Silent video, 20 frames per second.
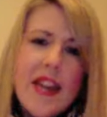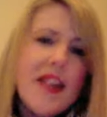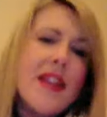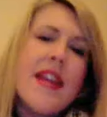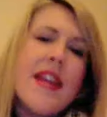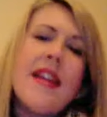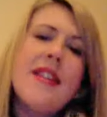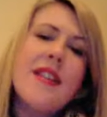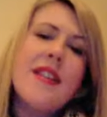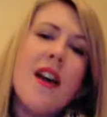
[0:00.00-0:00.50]

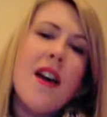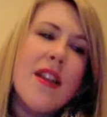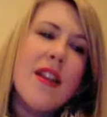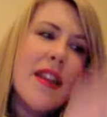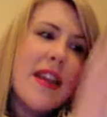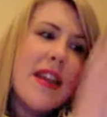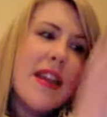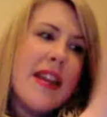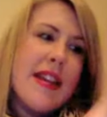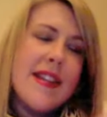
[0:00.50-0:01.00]
These are
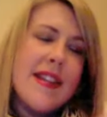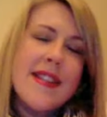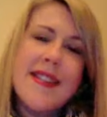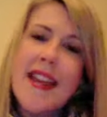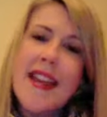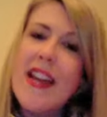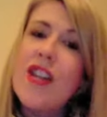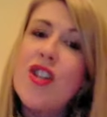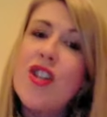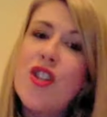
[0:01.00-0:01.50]
the
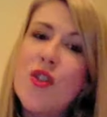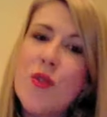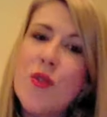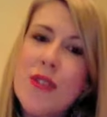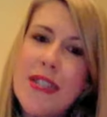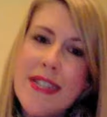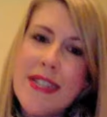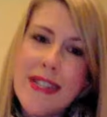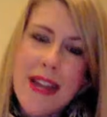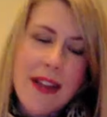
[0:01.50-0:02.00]
second
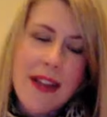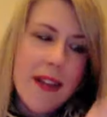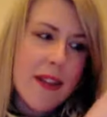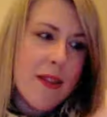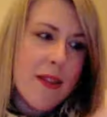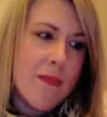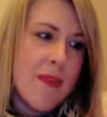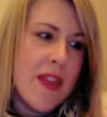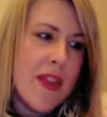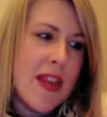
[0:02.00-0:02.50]
shortest length.
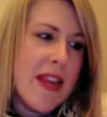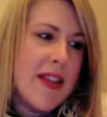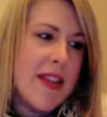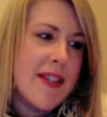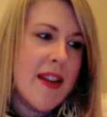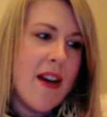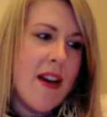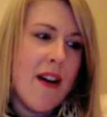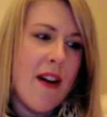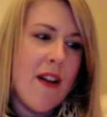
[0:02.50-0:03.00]
These
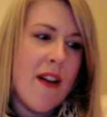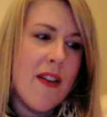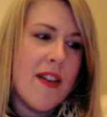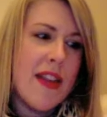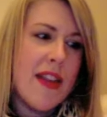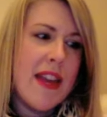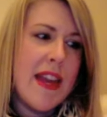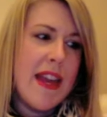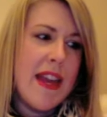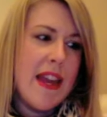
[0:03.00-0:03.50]
are
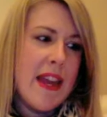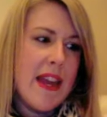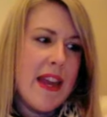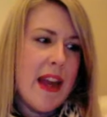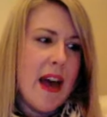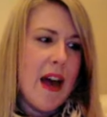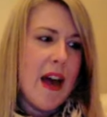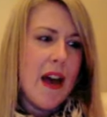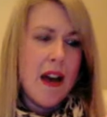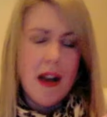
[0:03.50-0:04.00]
the,
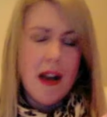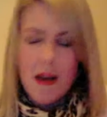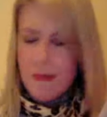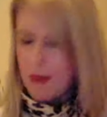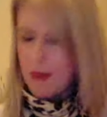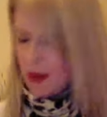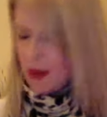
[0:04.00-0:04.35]
I